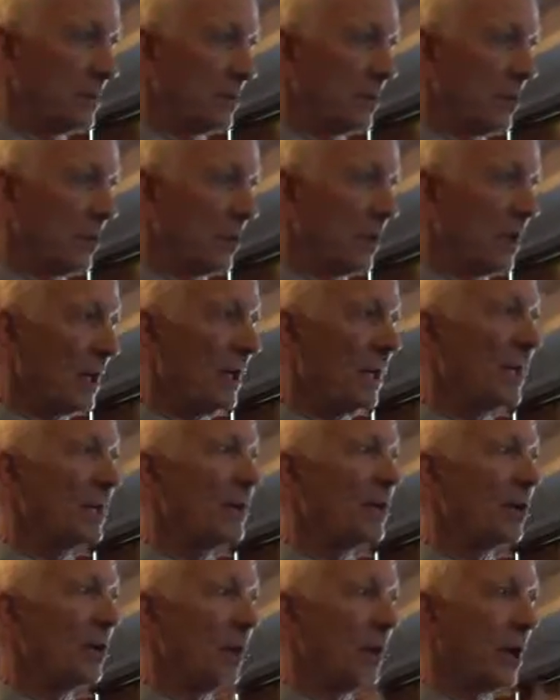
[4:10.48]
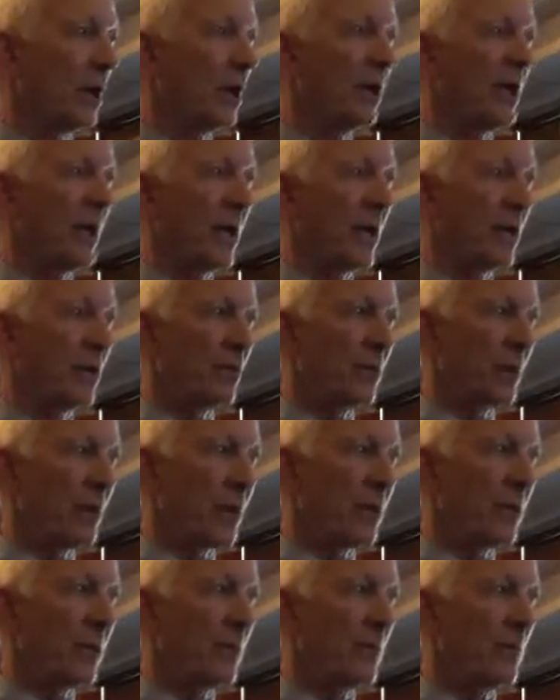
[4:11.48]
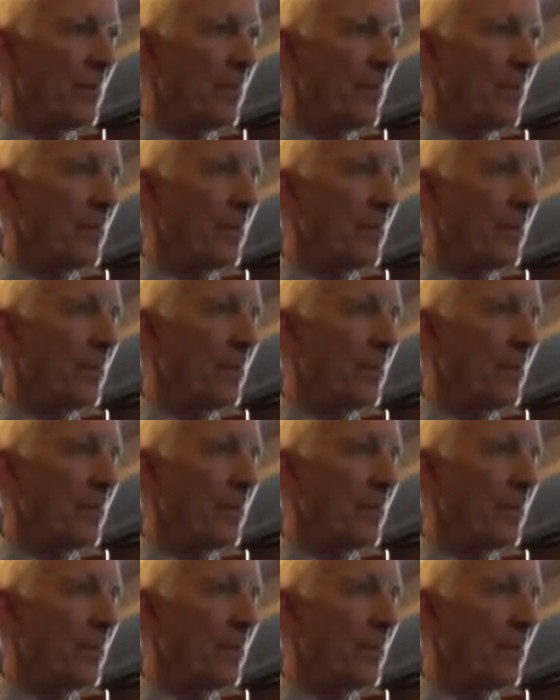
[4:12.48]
Totally in your own handwriting,